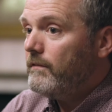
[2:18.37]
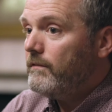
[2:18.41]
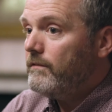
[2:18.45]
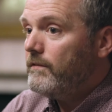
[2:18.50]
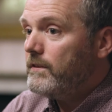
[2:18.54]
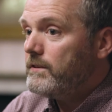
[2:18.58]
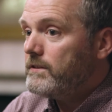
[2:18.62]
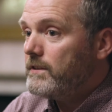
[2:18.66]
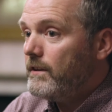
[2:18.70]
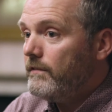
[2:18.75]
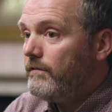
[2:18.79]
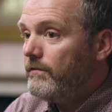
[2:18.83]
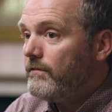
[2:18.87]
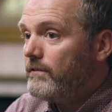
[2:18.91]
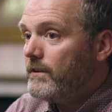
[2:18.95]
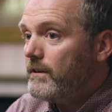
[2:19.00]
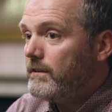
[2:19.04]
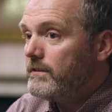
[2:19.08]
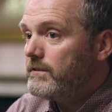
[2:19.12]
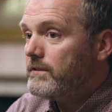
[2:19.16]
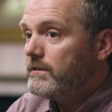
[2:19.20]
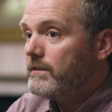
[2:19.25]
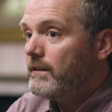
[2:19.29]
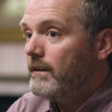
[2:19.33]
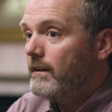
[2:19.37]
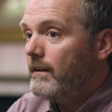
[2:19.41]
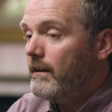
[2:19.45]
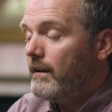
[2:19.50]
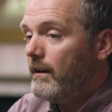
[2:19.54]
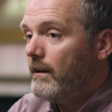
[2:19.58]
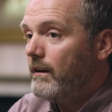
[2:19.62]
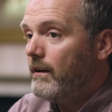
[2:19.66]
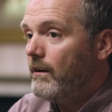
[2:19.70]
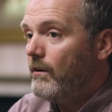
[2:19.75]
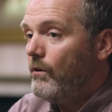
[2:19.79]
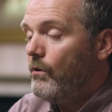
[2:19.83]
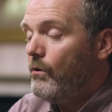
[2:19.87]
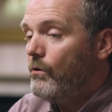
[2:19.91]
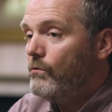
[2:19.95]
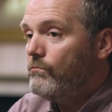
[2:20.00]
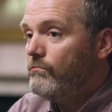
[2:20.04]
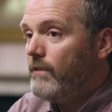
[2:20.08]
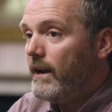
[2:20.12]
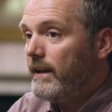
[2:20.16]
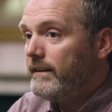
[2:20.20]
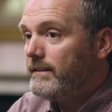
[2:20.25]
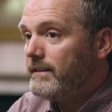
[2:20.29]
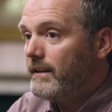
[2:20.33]
vociferous uh,
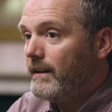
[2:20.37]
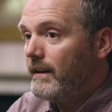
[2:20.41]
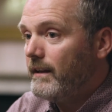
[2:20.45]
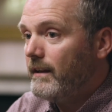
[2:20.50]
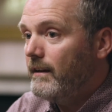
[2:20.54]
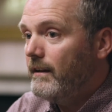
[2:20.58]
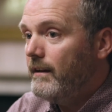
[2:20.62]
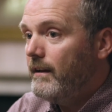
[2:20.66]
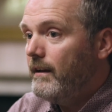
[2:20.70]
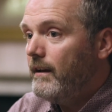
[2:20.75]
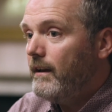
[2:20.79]
already